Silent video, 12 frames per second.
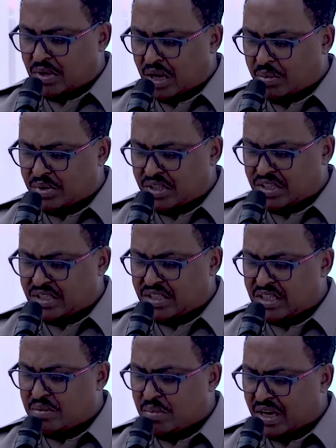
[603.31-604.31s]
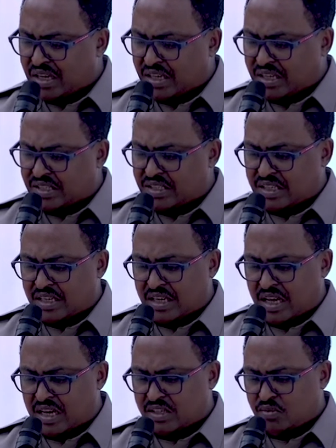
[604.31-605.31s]
habitation, migration, and
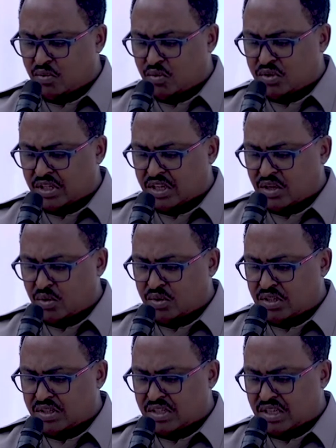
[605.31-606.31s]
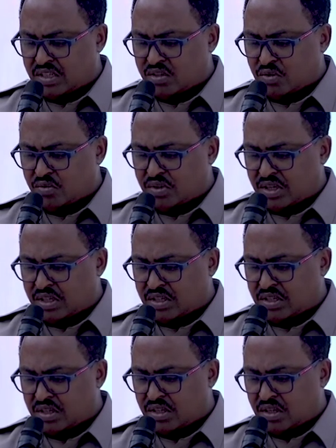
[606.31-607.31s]
health food security status of the
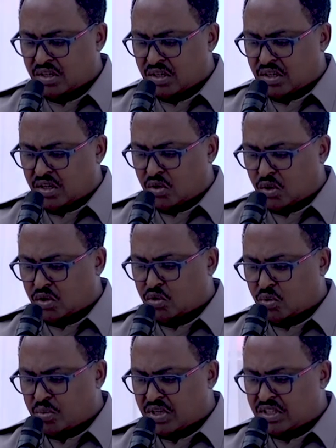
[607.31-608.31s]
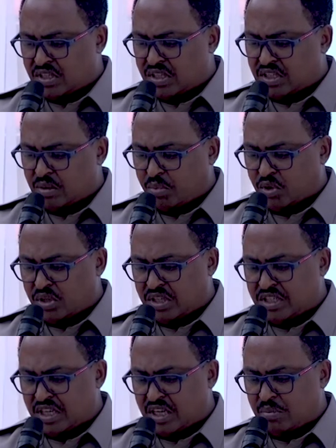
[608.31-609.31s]
region not to mention the
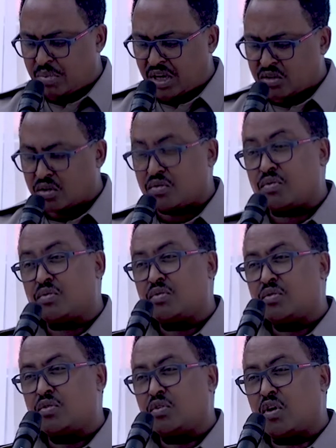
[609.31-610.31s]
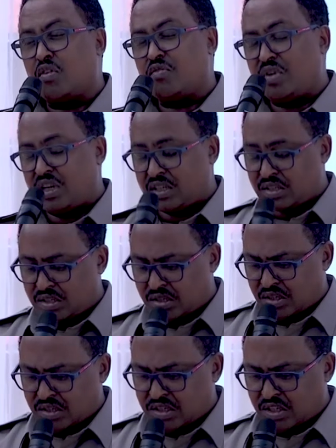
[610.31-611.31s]
potential impact of conflict
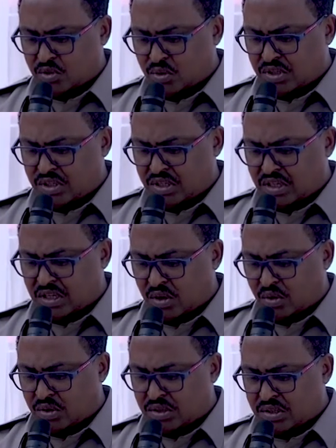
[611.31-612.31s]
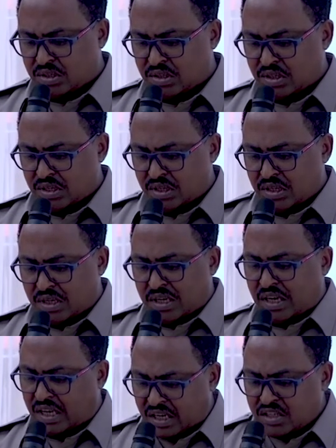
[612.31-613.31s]
situation in our region.
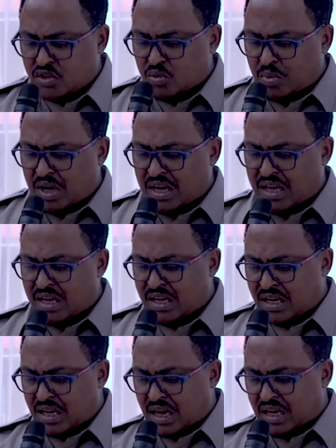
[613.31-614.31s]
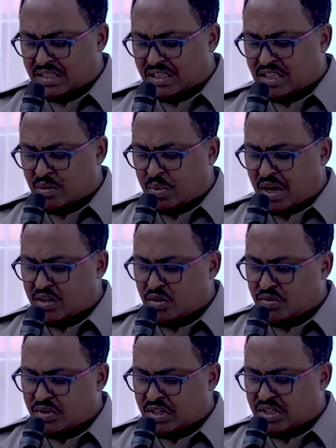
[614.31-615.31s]
Here in Somalia, as other parts
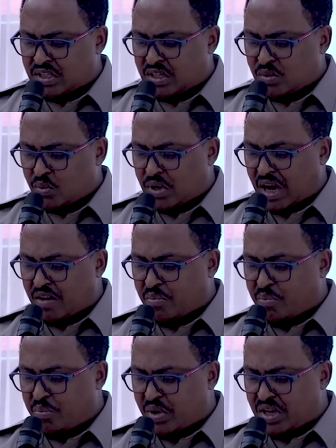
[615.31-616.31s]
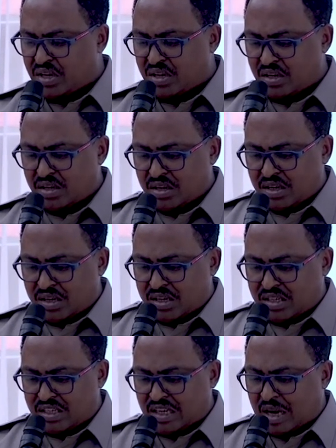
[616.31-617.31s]
of the region, we have been
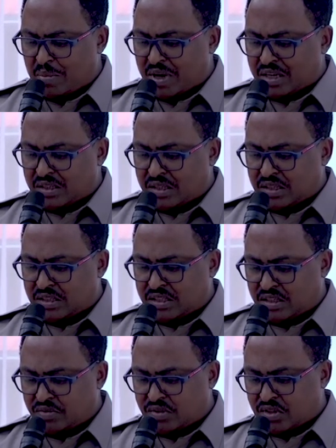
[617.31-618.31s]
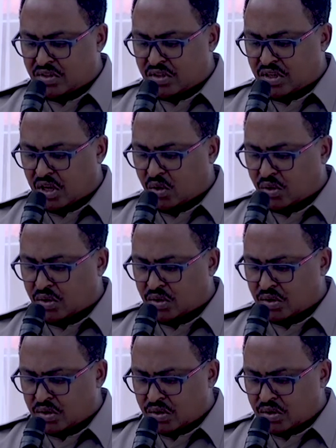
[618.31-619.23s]
dramatic shifts in our